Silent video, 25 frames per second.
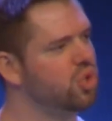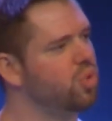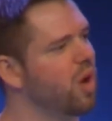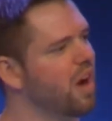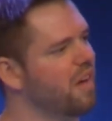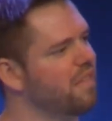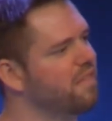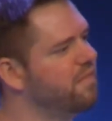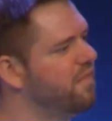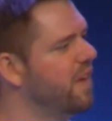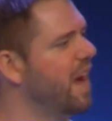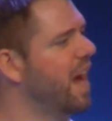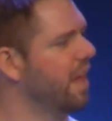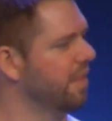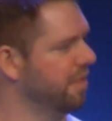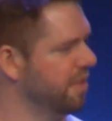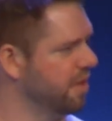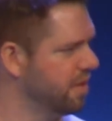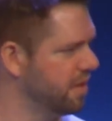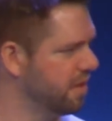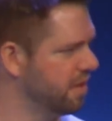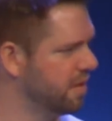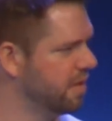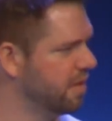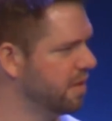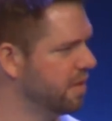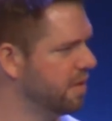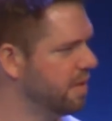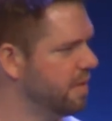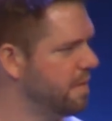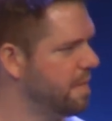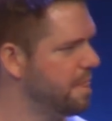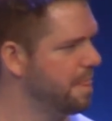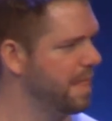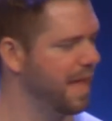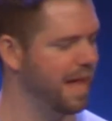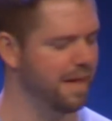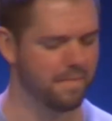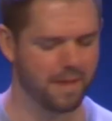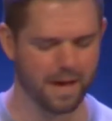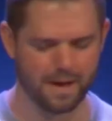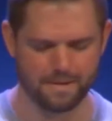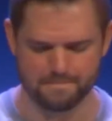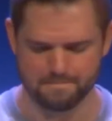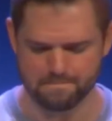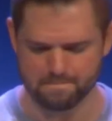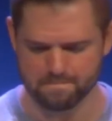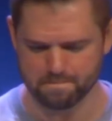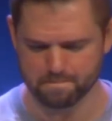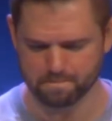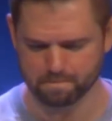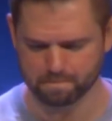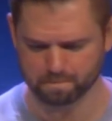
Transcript: to our Father. Amen?